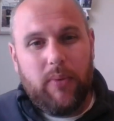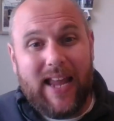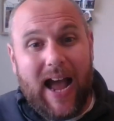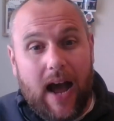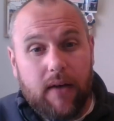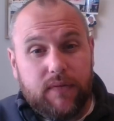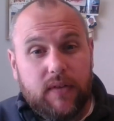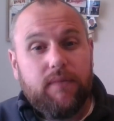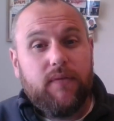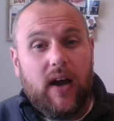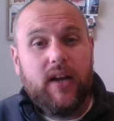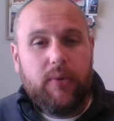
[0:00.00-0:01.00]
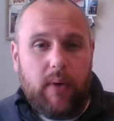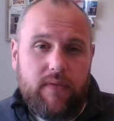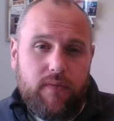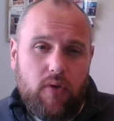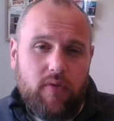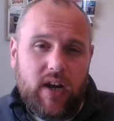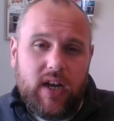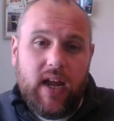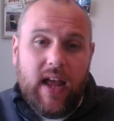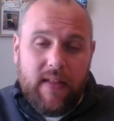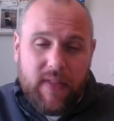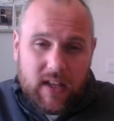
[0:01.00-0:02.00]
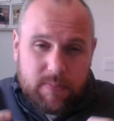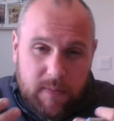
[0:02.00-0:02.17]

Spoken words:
We have to find a way for it. And that's